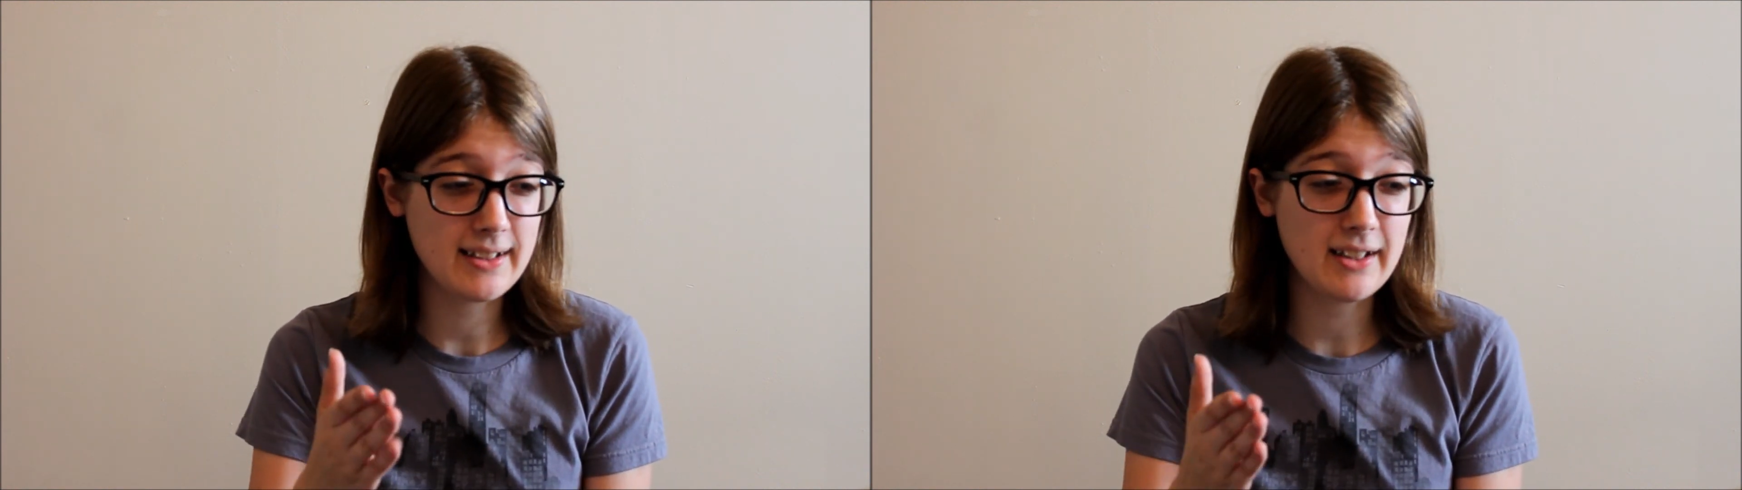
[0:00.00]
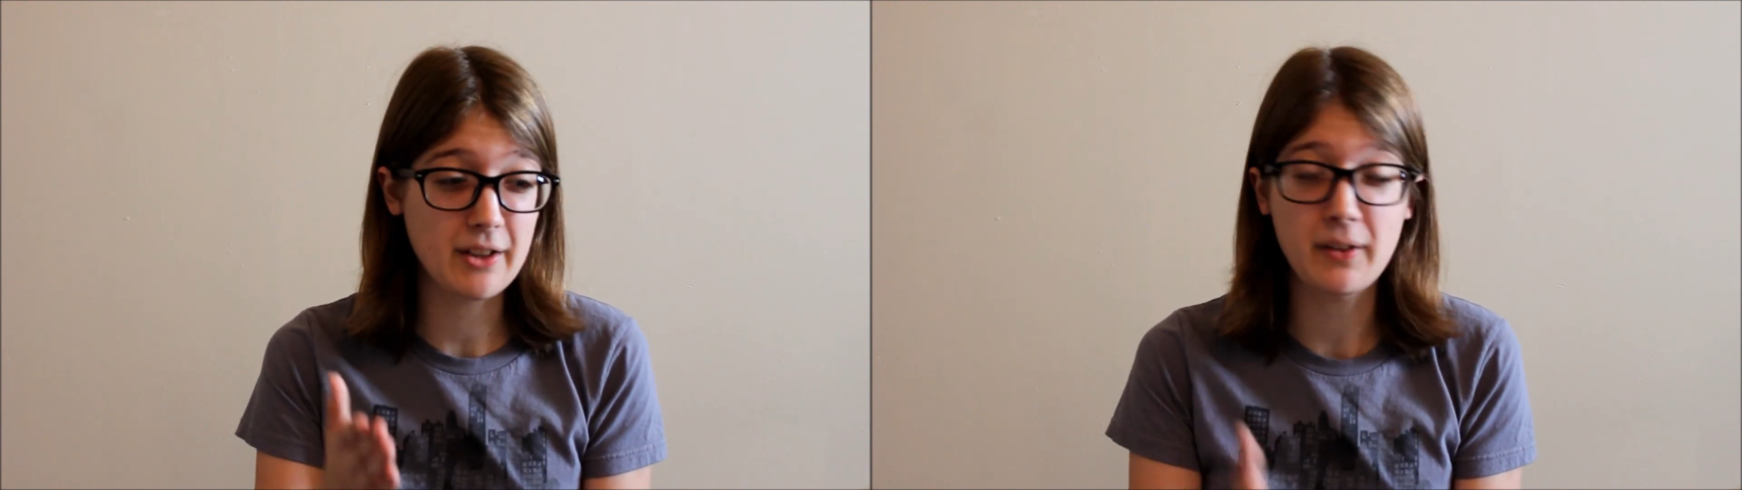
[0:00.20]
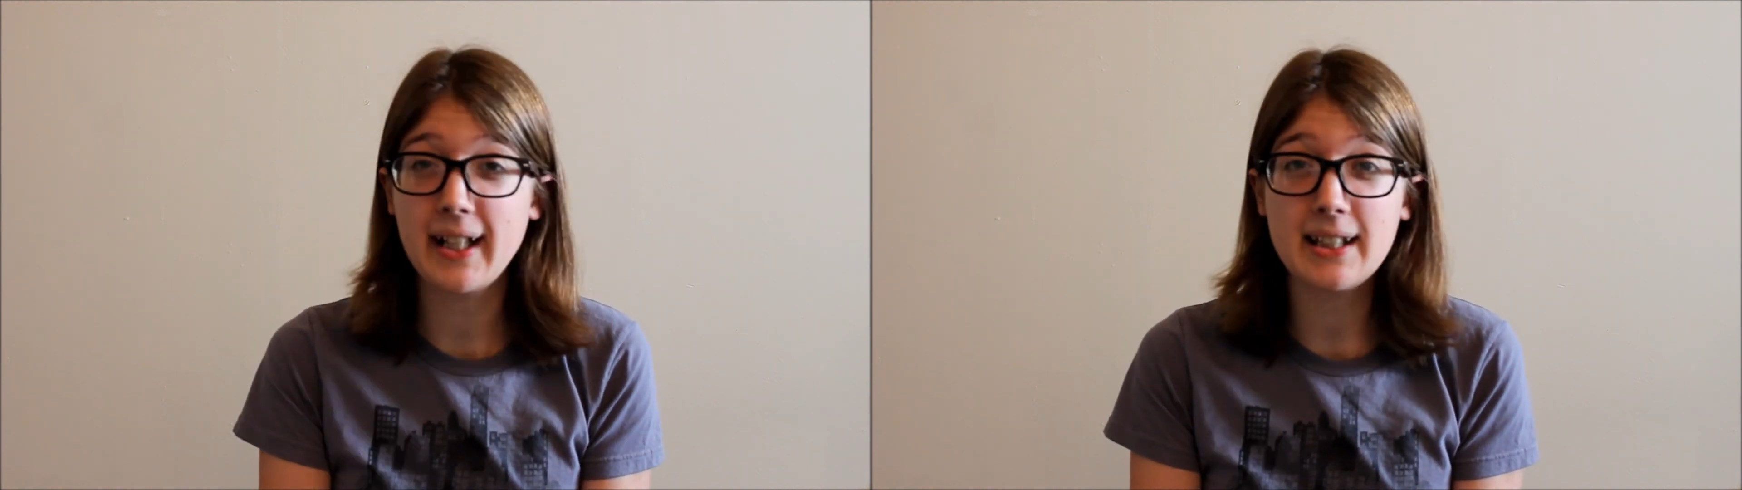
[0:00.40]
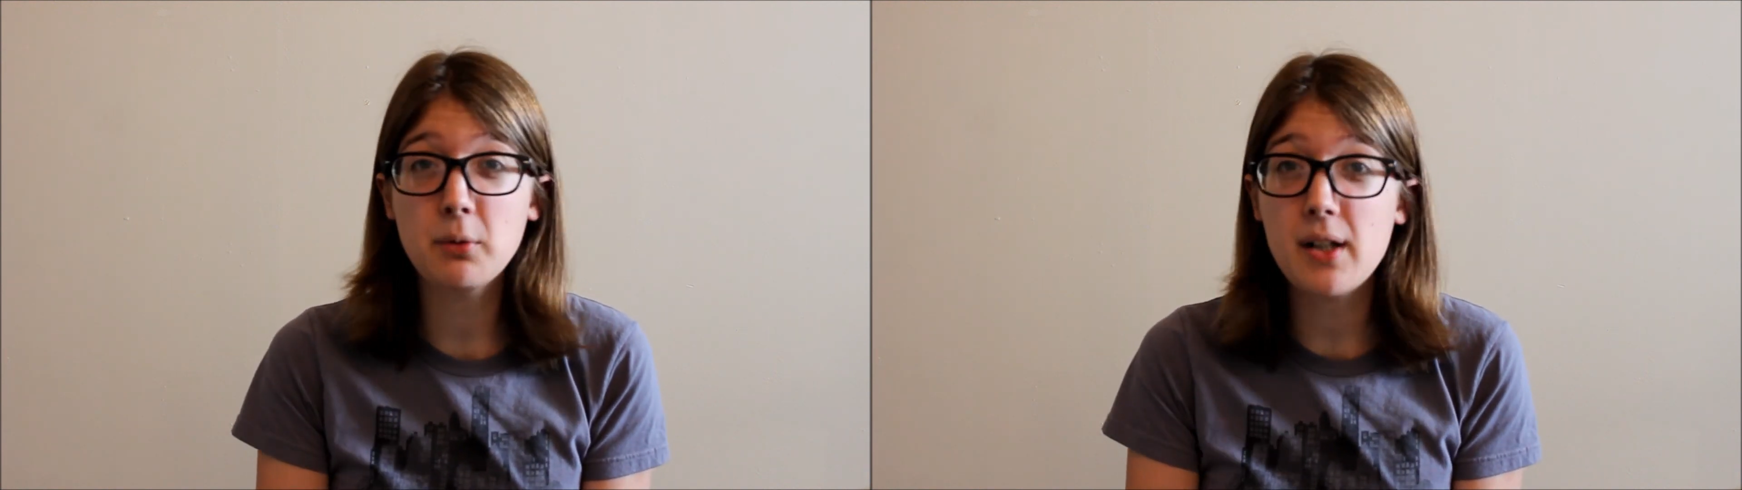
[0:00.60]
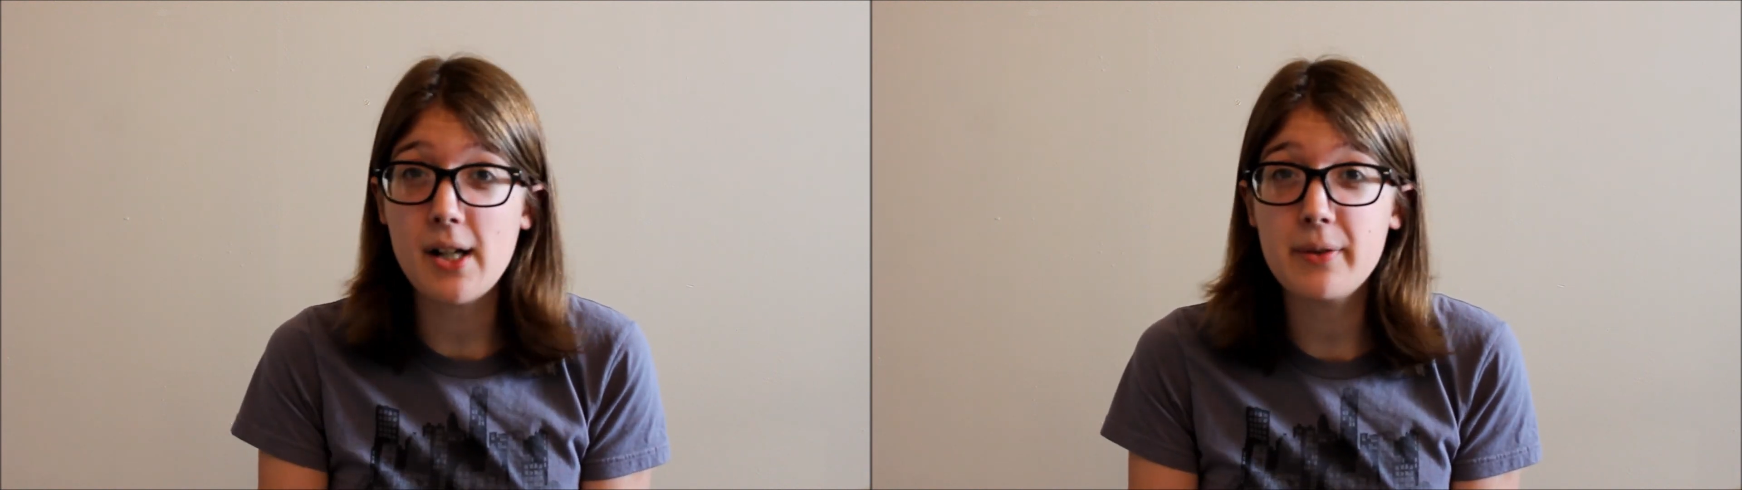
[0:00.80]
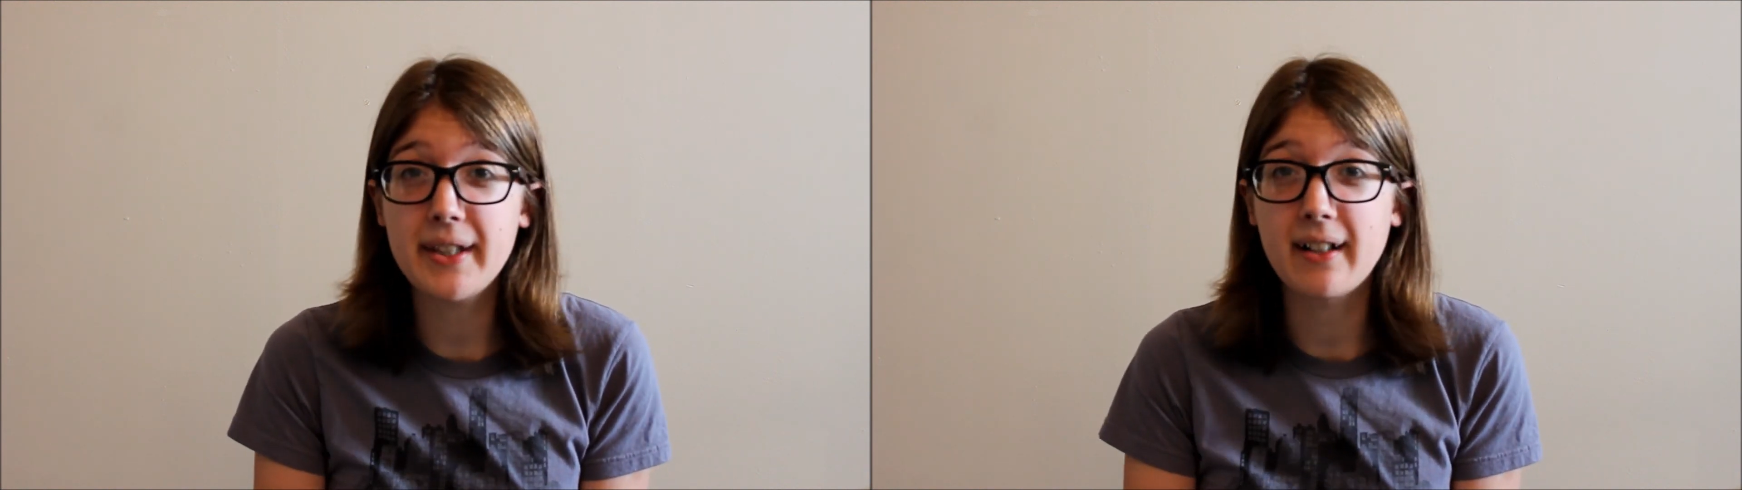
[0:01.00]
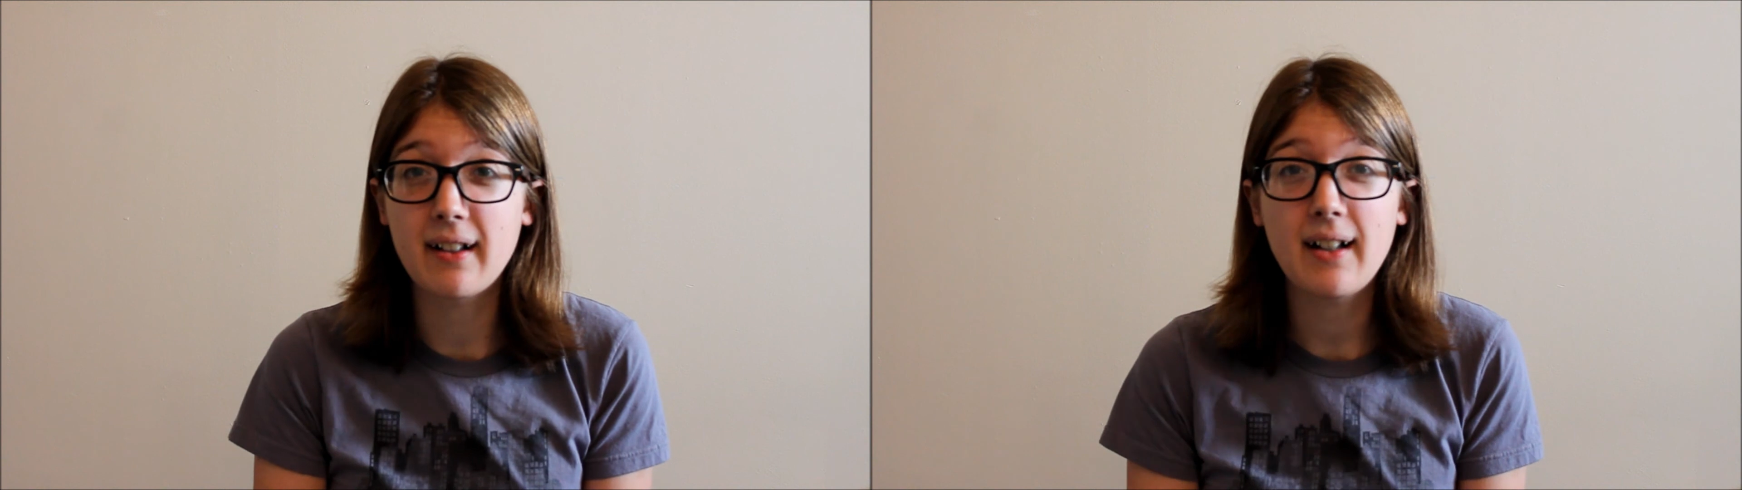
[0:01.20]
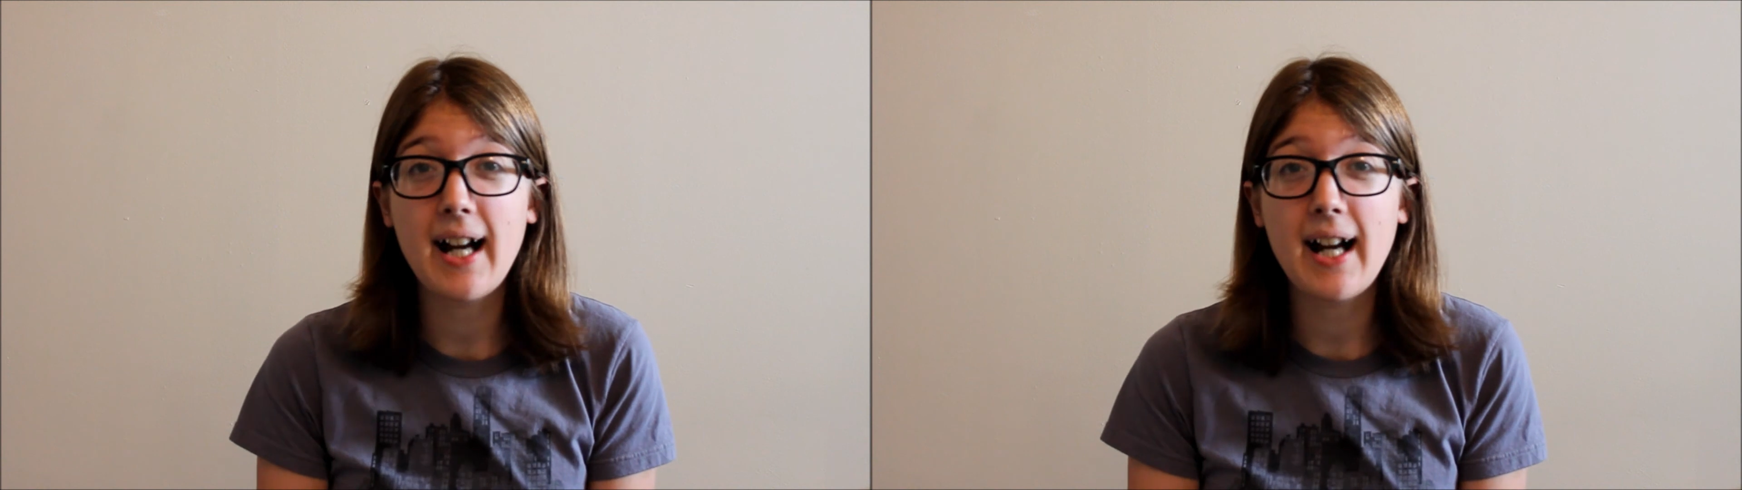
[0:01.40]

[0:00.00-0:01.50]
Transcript: you know, get the word out there,